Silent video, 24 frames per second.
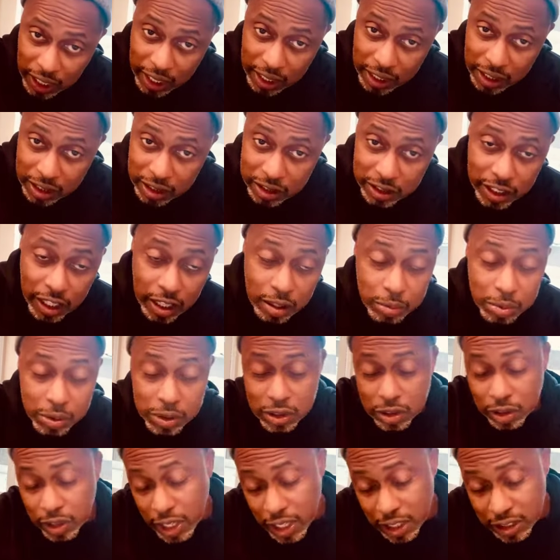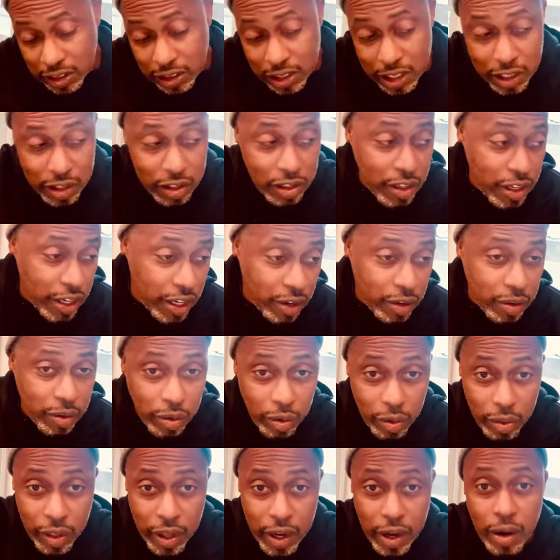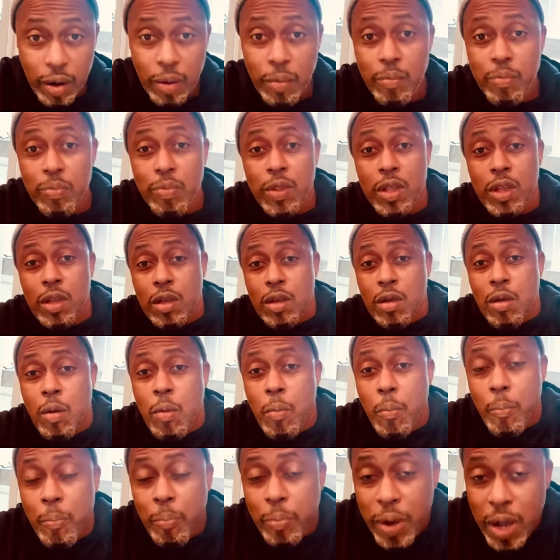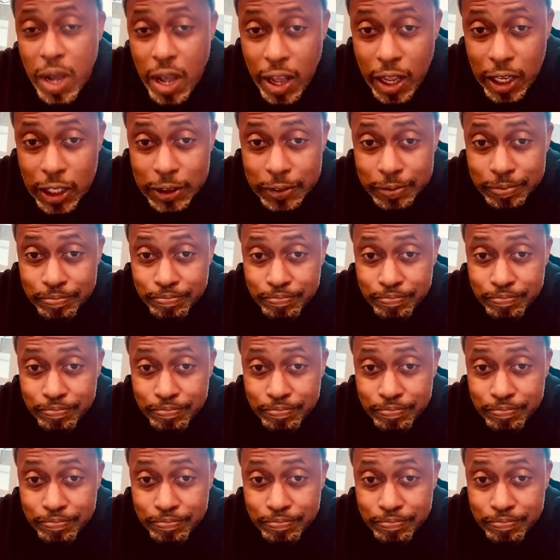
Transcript: of the table, so that's neither here nor there. But